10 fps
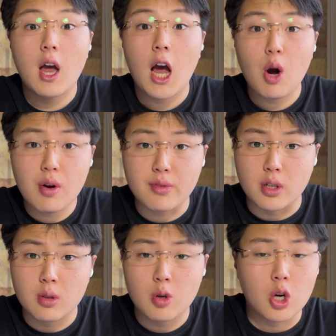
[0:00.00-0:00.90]
However,
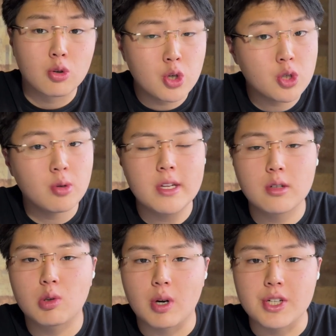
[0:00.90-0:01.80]
a crucial legal
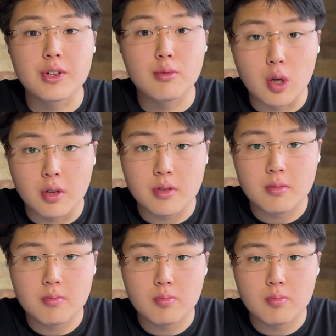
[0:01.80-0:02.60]
question arose.